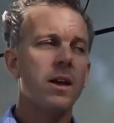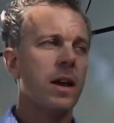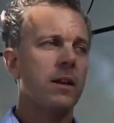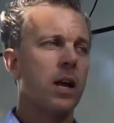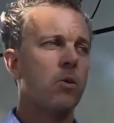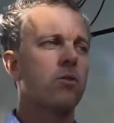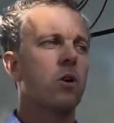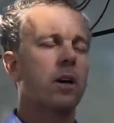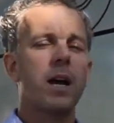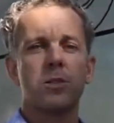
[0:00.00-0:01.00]
and now we've
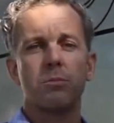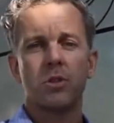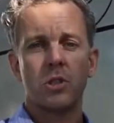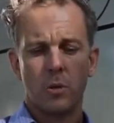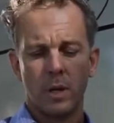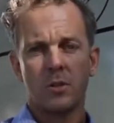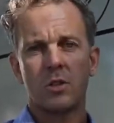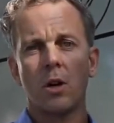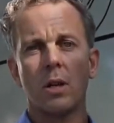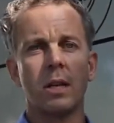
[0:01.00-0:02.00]
got customers doing
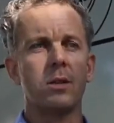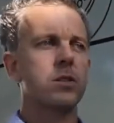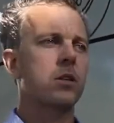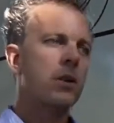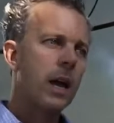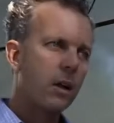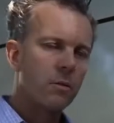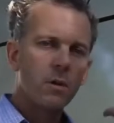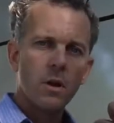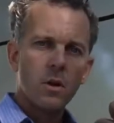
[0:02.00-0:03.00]
dollies
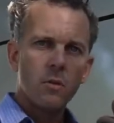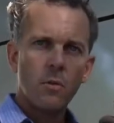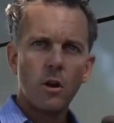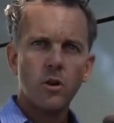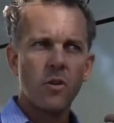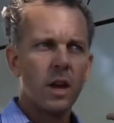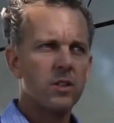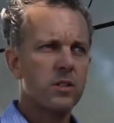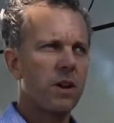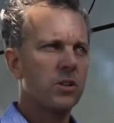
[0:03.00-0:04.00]
and road trains
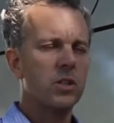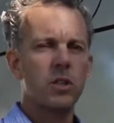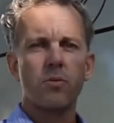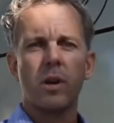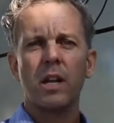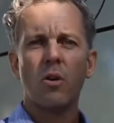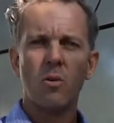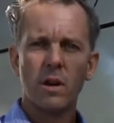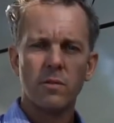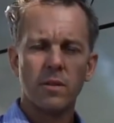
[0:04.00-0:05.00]
as much as 3
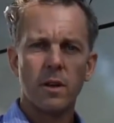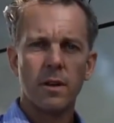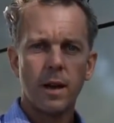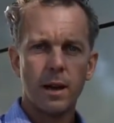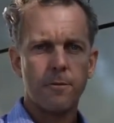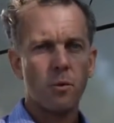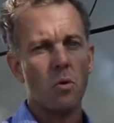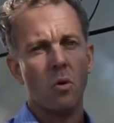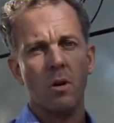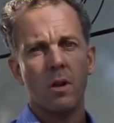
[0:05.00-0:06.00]
or even
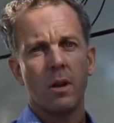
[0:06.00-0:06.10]
4,